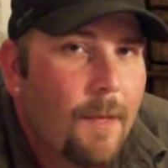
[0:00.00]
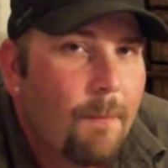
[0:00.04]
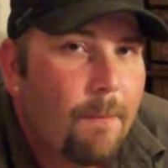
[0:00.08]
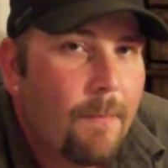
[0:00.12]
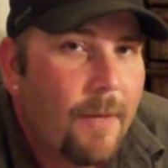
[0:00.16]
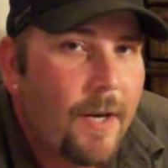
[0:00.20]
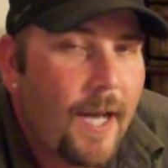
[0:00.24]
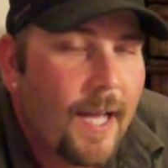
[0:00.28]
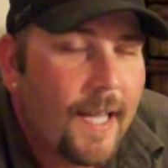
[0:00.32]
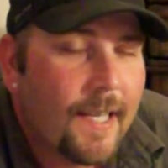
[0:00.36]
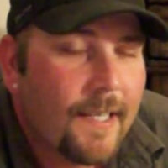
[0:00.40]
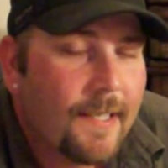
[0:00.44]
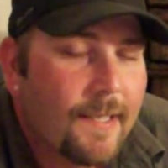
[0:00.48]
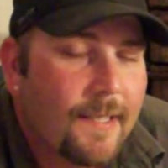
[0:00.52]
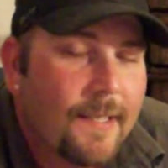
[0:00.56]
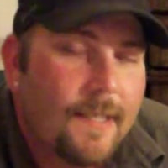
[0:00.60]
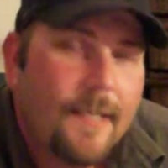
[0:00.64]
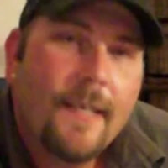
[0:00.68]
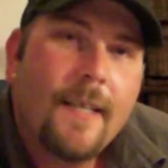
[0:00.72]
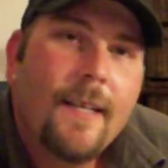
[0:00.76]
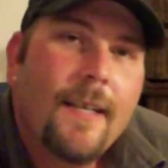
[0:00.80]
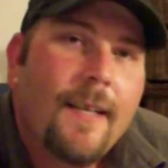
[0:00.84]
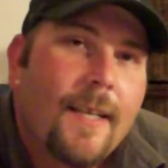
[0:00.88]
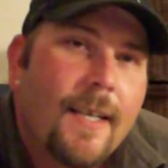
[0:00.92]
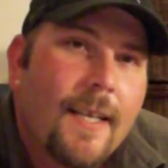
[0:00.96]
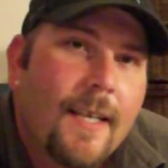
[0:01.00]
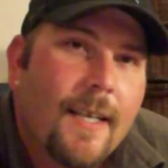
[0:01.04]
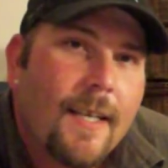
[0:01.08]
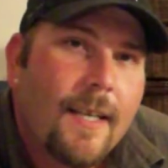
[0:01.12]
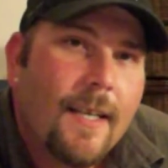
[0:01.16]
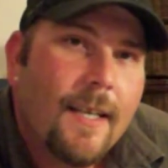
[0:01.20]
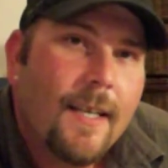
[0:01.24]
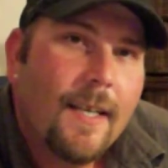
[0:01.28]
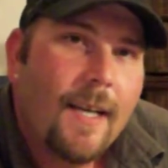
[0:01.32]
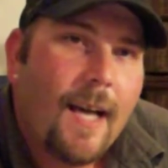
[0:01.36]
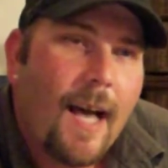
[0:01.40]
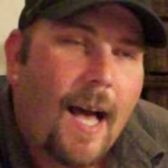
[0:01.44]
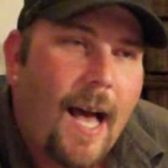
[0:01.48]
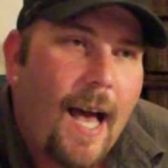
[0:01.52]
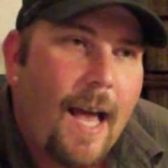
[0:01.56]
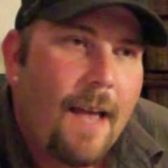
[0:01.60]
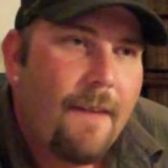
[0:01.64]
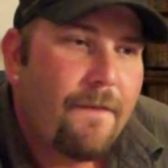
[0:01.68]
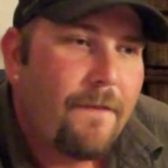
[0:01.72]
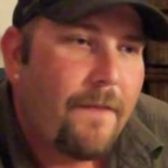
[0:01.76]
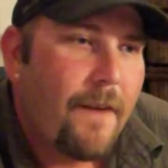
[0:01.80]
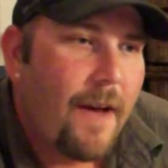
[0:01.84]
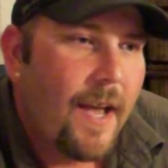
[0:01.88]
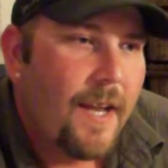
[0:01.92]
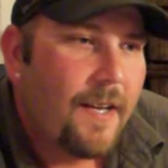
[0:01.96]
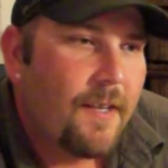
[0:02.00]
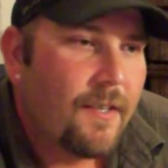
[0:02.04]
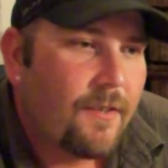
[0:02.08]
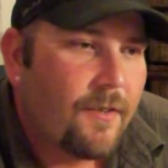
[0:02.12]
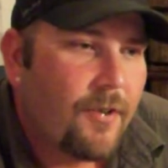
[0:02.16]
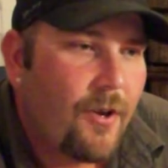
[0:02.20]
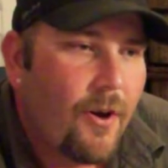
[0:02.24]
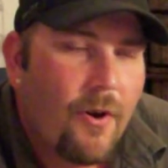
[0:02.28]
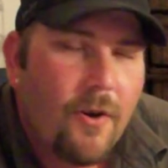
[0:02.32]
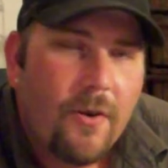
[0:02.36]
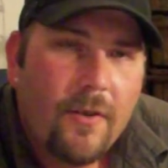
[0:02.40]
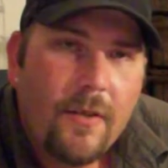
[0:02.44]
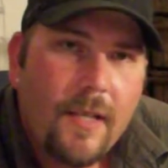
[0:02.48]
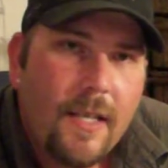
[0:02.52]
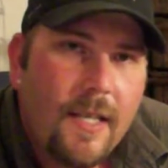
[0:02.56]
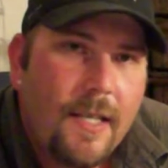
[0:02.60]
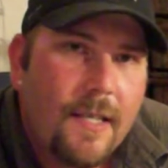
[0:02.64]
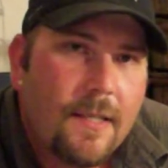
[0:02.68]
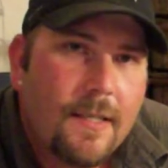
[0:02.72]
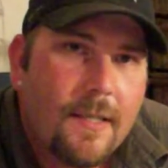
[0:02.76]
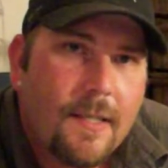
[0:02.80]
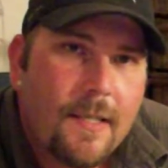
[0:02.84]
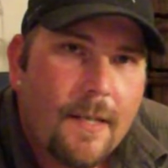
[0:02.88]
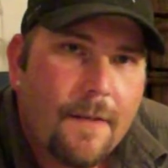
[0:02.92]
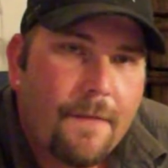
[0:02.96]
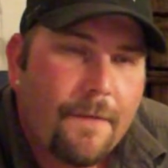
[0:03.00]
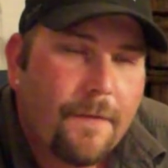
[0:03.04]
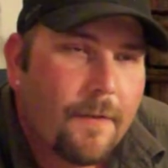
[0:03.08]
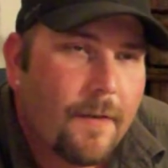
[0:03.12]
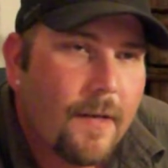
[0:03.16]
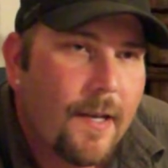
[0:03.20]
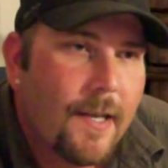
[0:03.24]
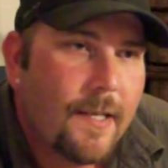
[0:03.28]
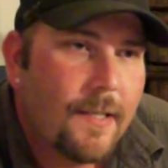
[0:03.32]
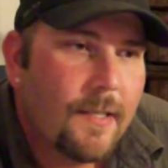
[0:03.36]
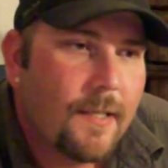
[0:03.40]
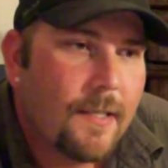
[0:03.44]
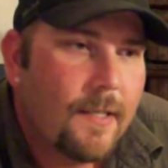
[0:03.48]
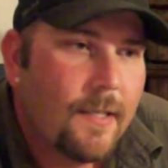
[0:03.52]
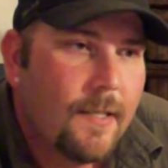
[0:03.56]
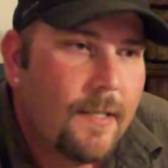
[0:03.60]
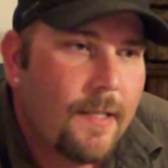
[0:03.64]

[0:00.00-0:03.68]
But I find a totally different